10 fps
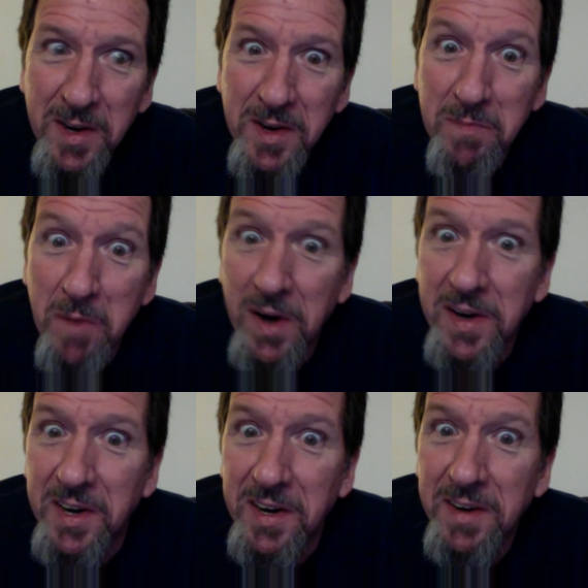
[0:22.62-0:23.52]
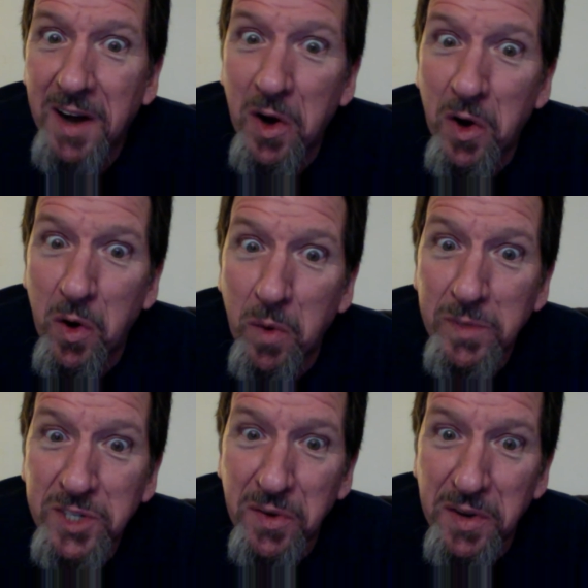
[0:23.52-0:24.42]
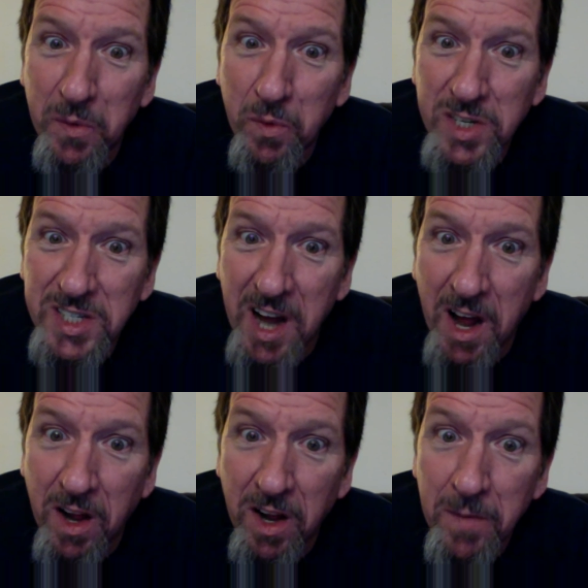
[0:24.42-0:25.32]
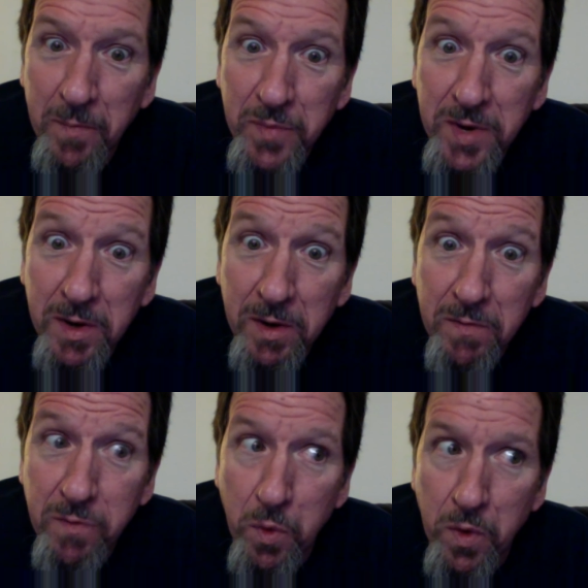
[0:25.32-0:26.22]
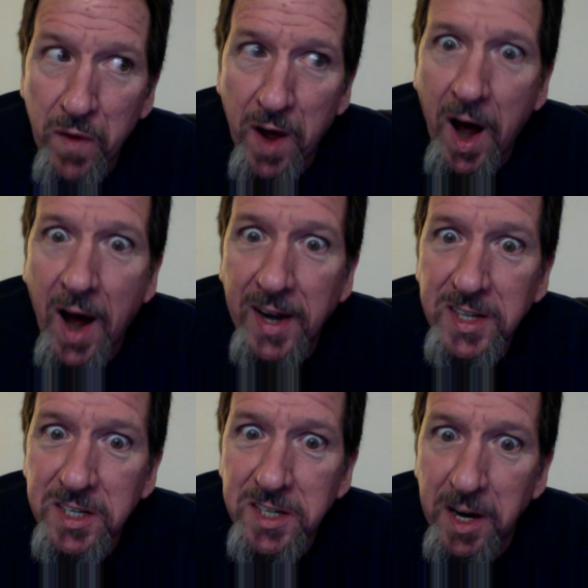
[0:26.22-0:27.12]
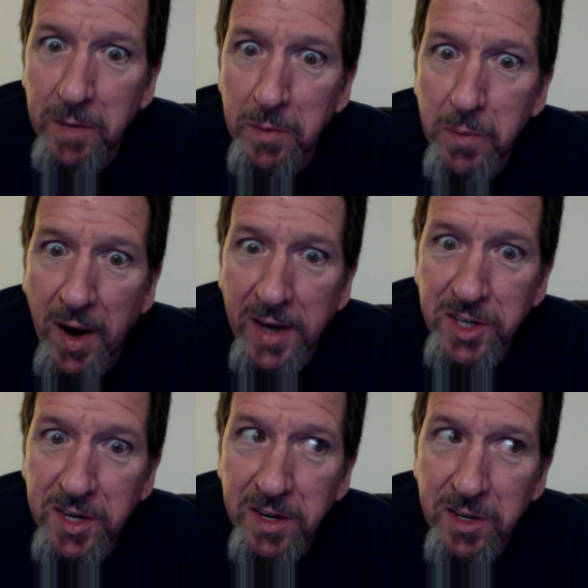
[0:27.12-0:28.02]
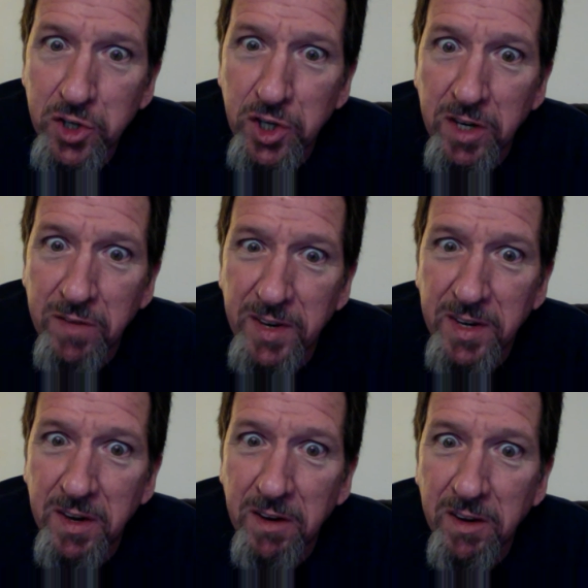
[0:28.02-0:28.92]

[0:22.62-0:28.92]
market a home so that it will sell for the highest attainable price it can achieve in the